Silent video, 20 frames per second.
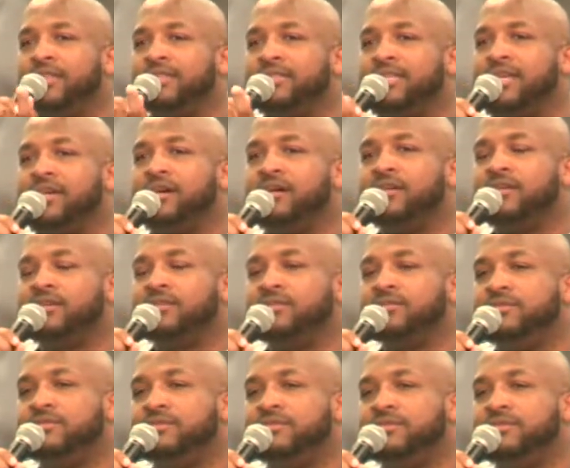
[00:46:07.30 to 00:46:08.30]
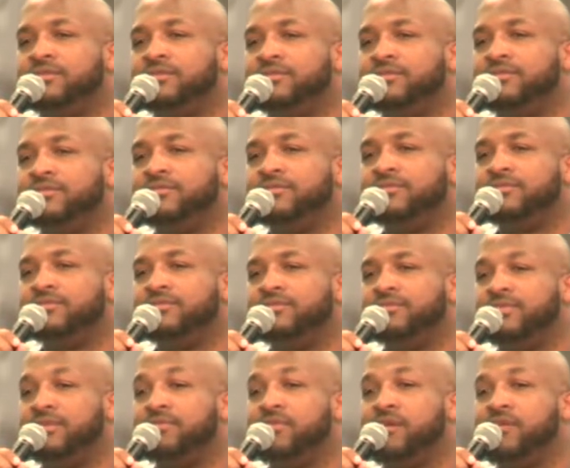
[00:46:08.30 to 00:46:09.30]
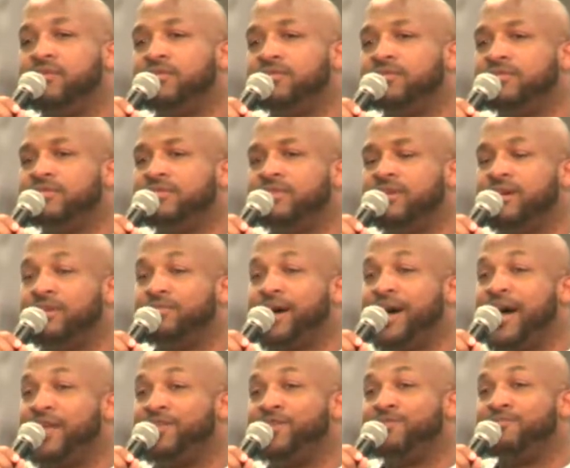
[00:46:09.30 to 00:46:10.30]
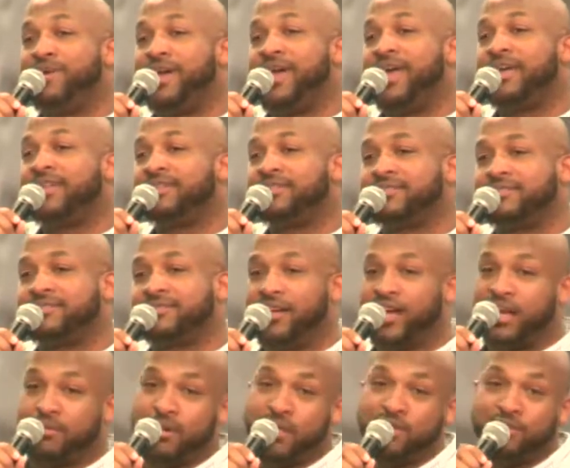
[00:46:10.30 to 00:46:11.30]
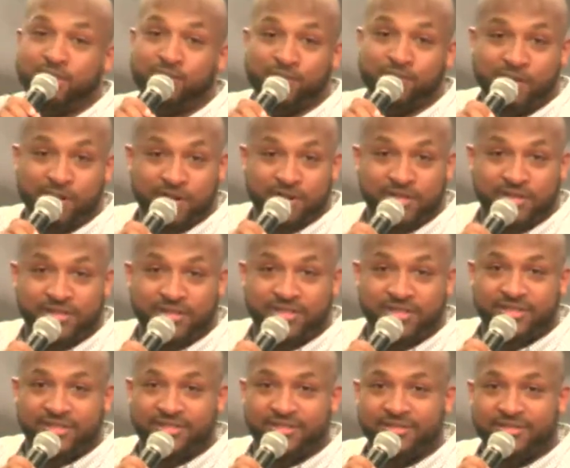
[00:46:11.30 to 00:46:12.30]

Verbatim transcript: tell you the most behind your back talk about you the worst.